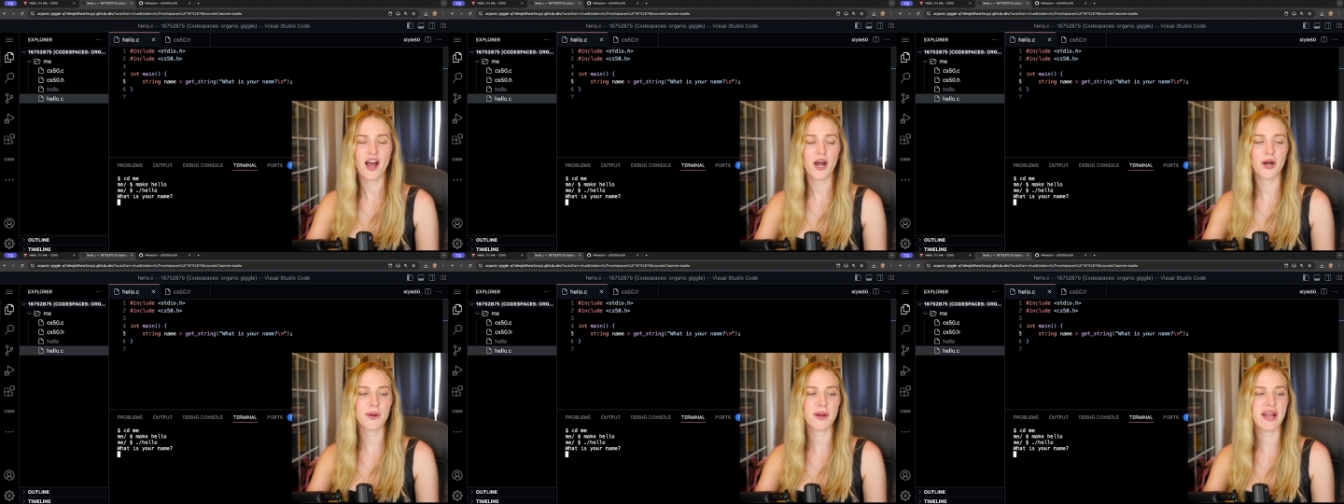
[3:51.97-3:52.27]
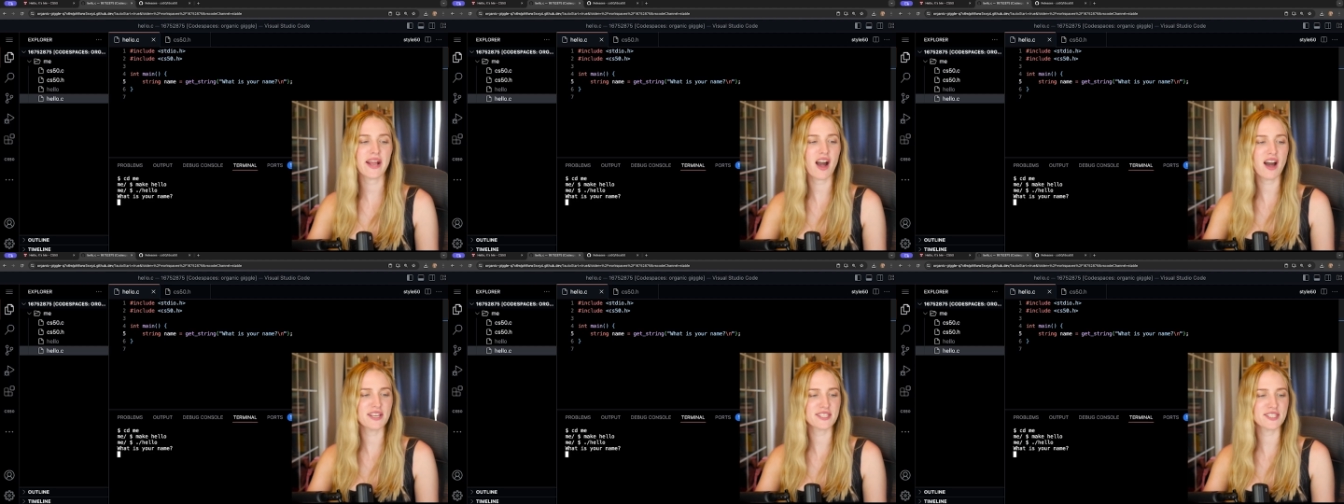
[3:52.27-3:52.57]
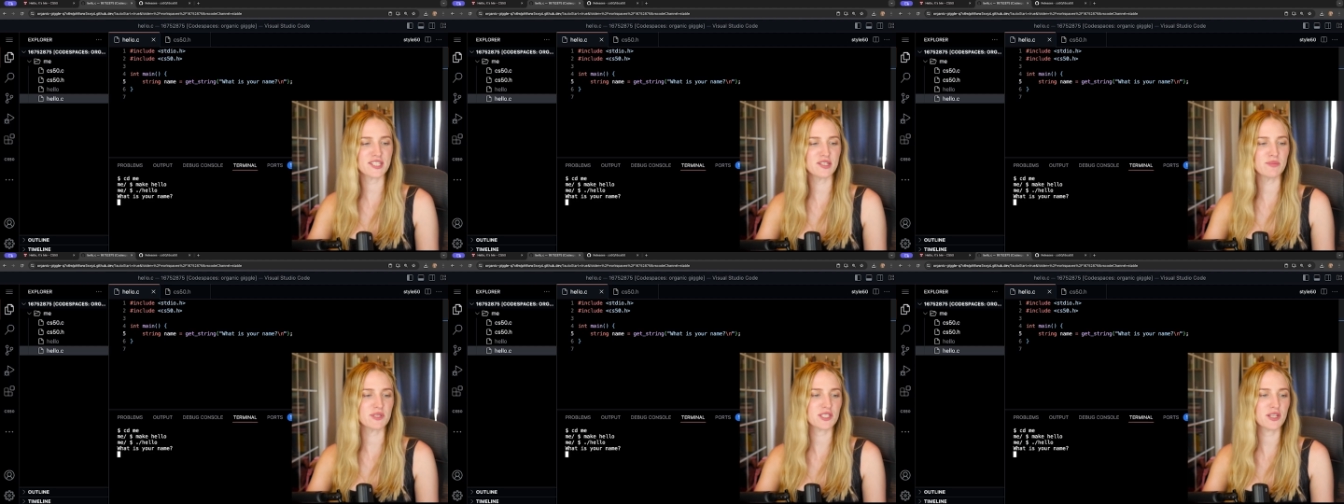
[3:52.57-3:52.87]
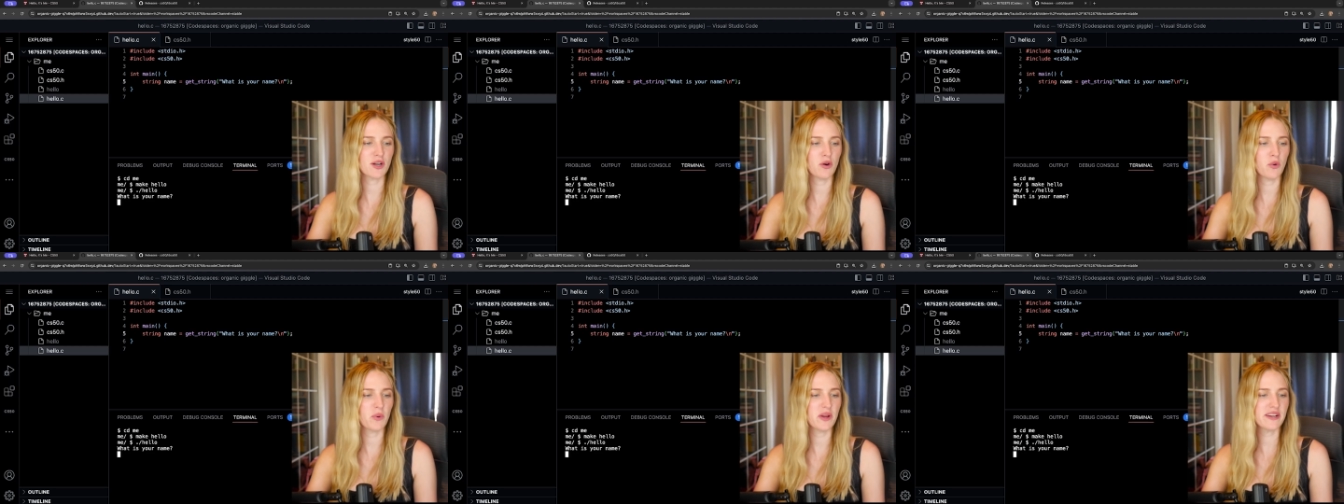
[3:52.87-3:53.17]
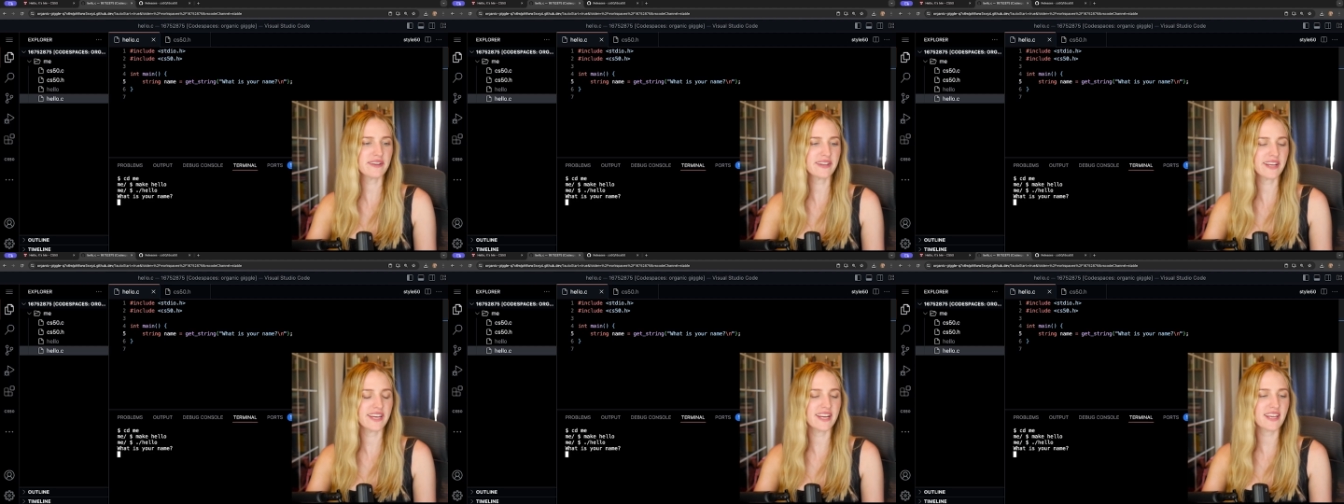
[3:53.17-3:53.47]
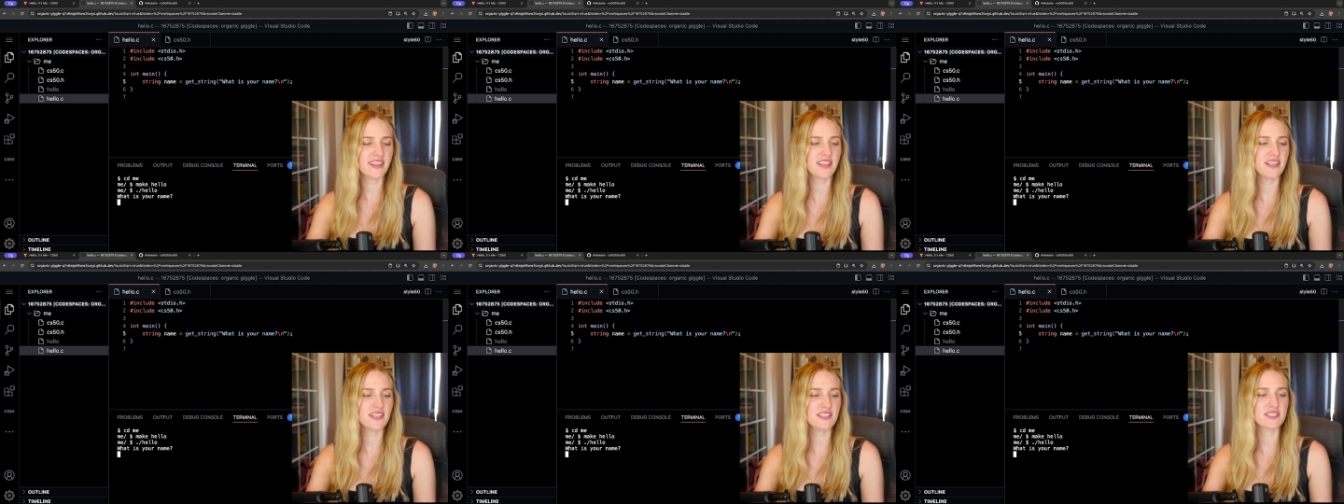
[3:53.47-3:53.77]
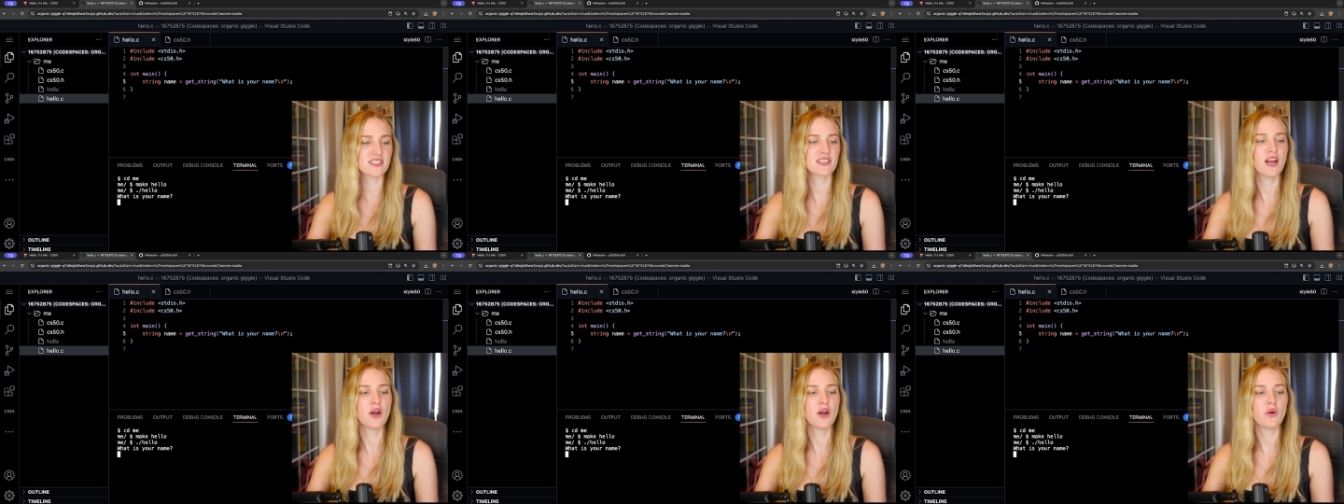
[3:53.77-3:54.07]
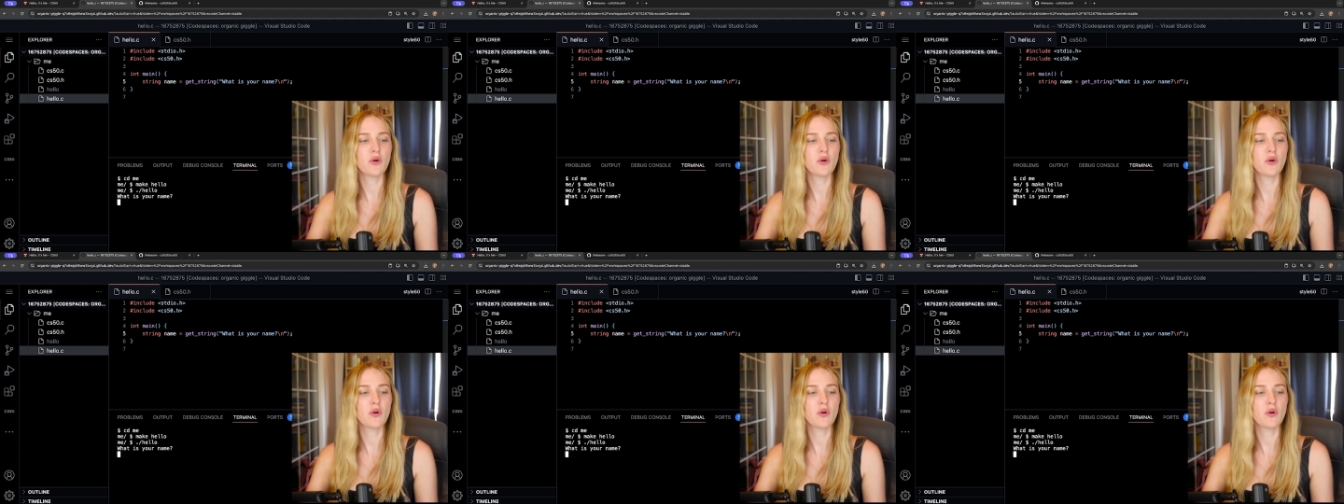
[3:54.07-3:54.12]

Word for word: Okay, awesome. So we are getting this